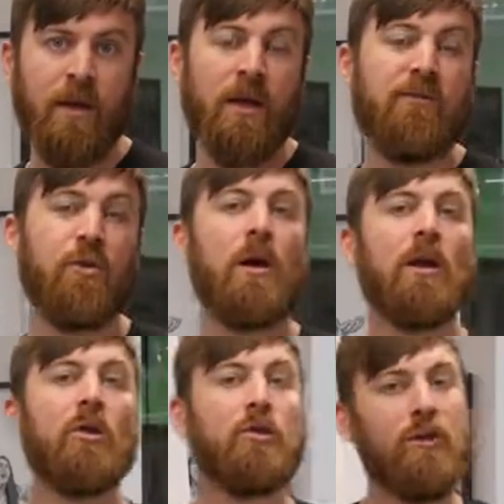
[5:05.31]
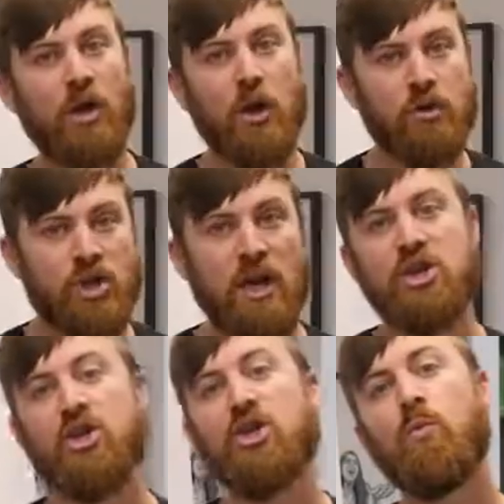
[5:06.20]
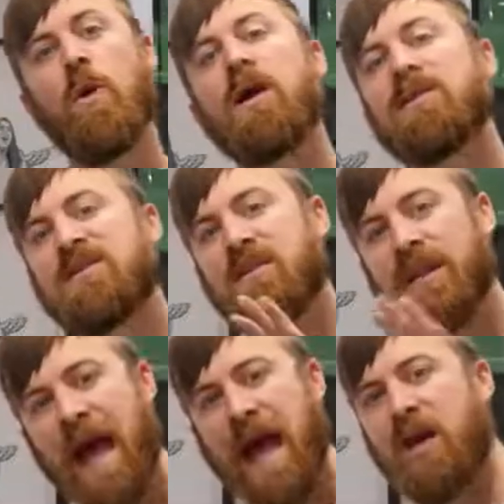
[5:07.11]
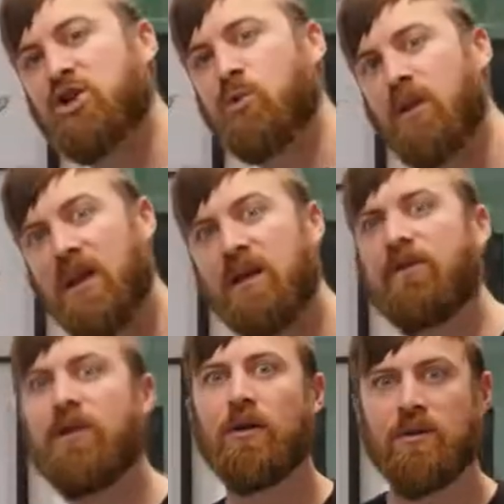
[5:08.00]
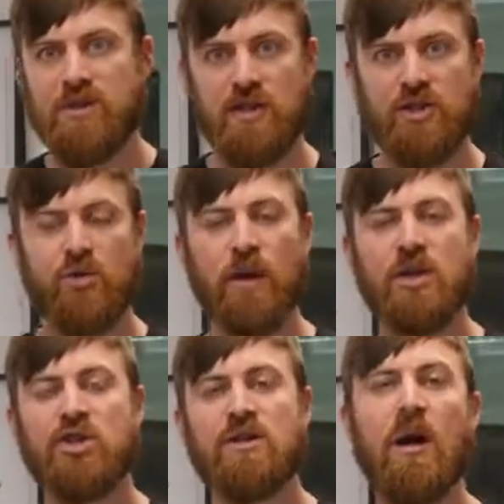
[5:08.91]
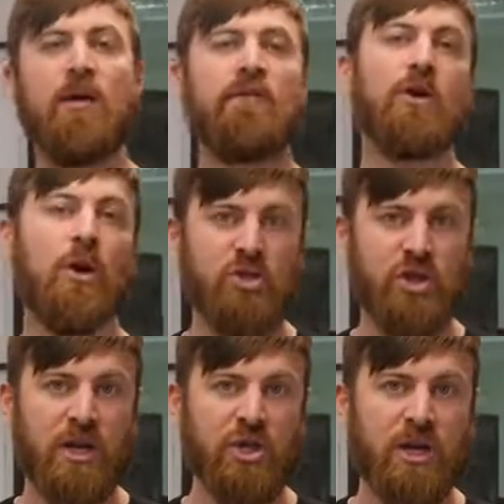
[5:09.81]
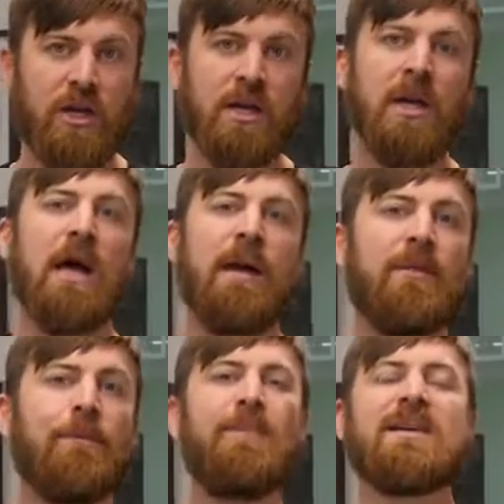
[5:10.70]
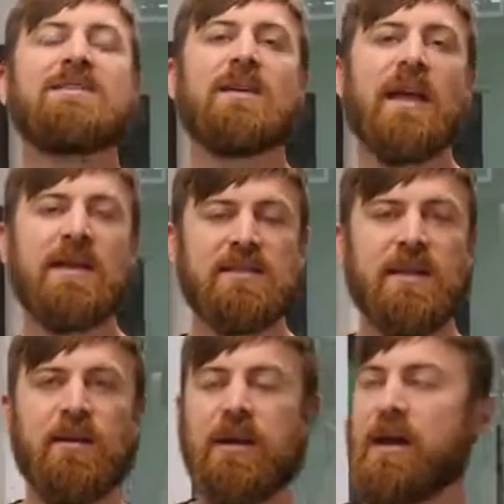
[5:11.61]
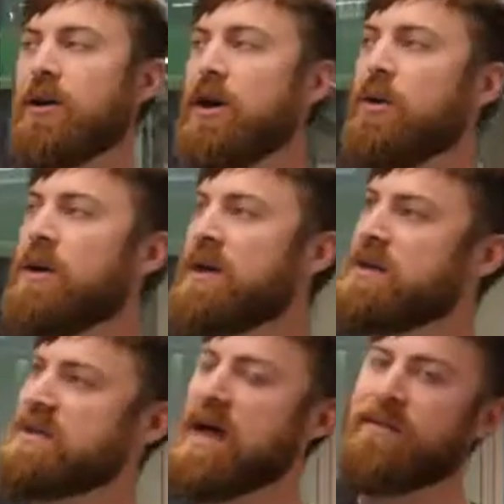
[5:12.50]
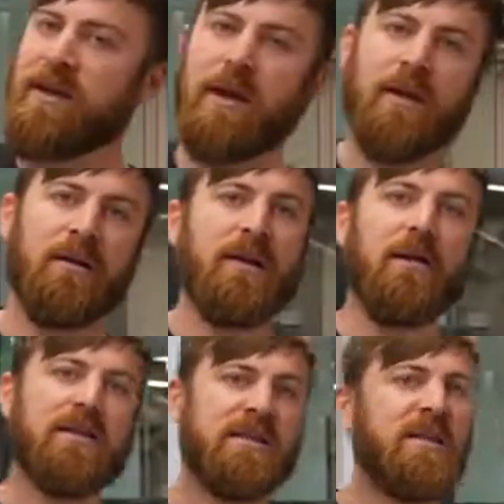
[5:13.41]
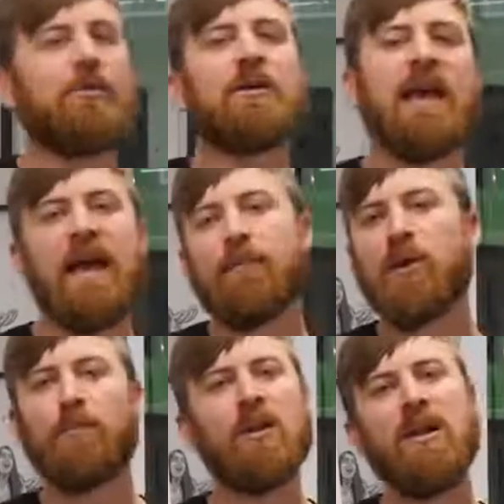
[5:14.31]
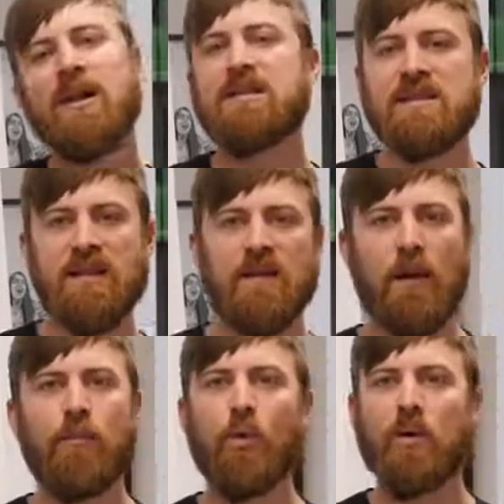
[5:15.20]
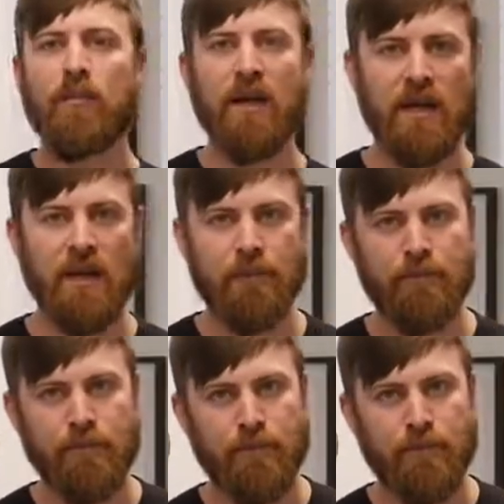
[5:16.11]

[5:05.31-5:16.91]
If you want to learn negotiation, you want to see the actual infield situation of negotiation. I mean, the best case scenario is having a little secret camera placed in a board meeting